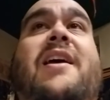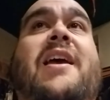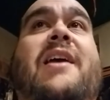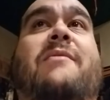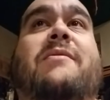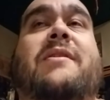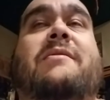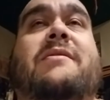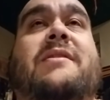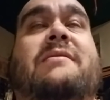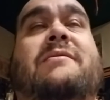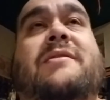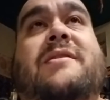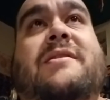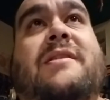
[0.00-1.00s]
it
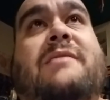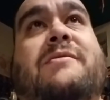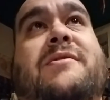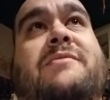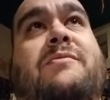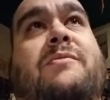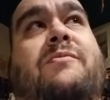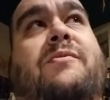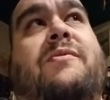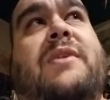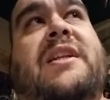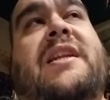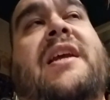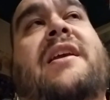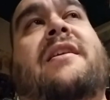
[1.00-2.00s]
was
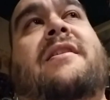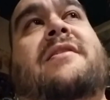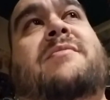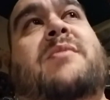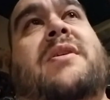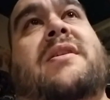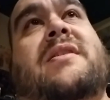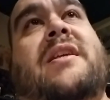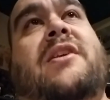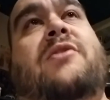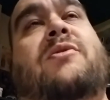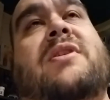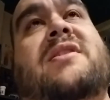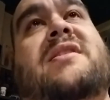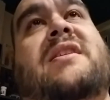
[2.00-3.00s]
ridiculous, because like
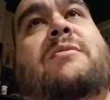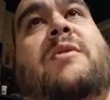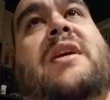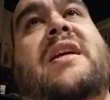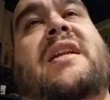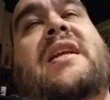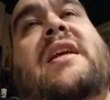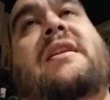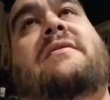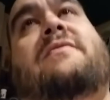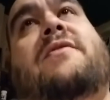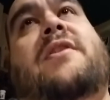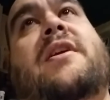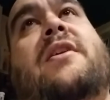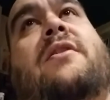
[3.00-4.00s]
you could see what he had eaten
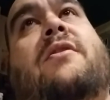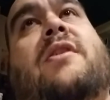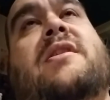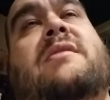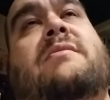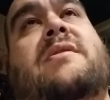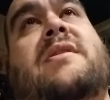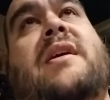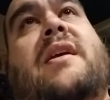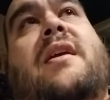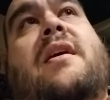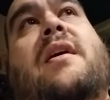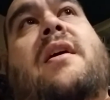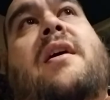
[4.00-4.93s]
for dinner, because it was like